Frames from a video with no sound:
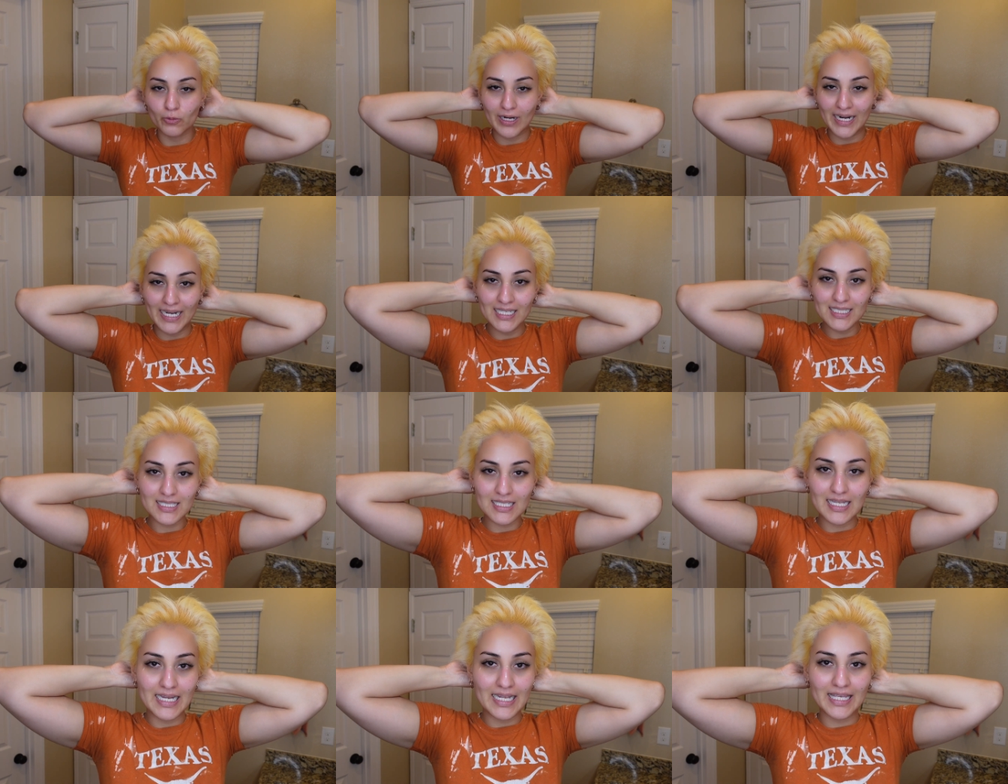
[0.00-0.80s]
right
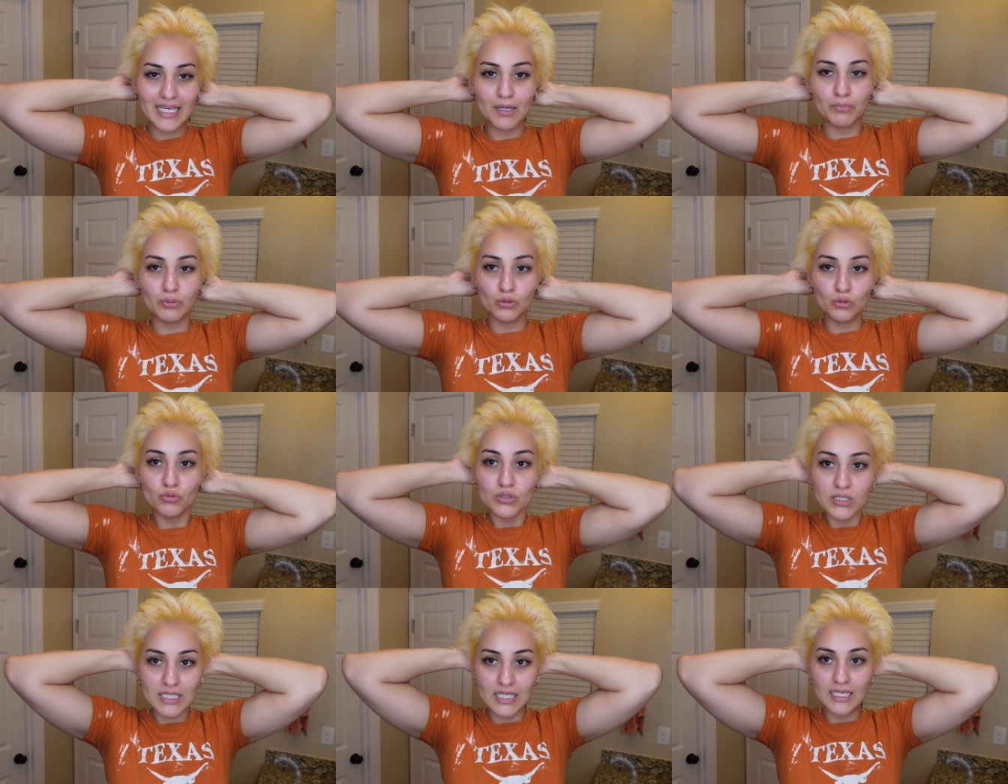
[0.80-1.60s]
and I kept
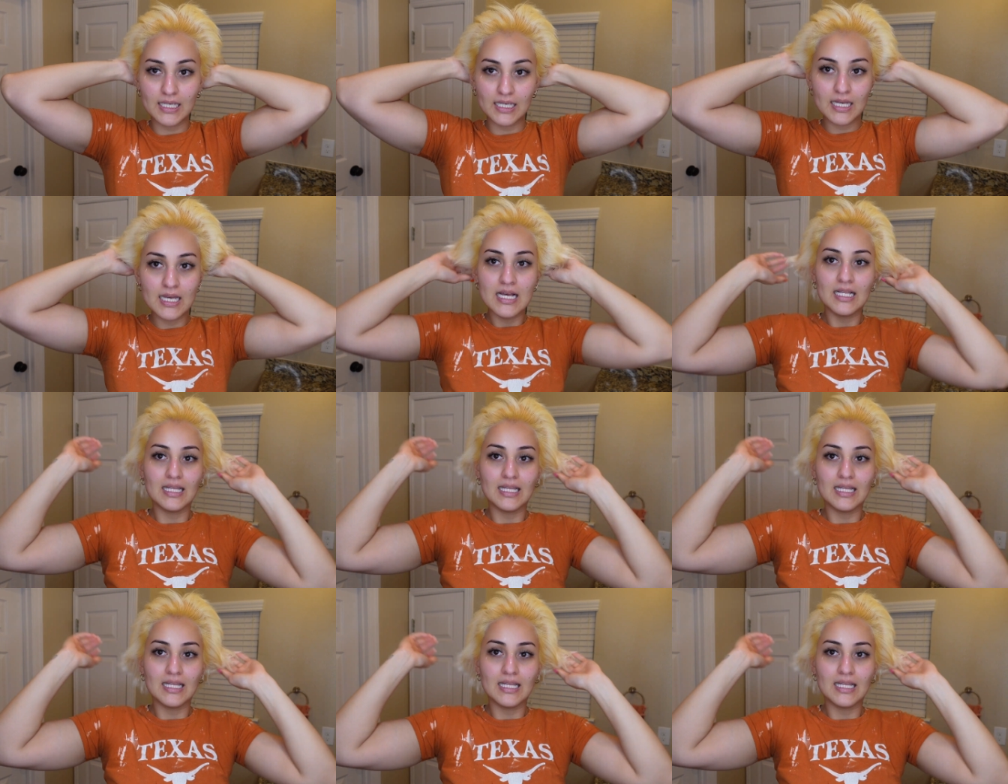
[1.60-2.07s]
losing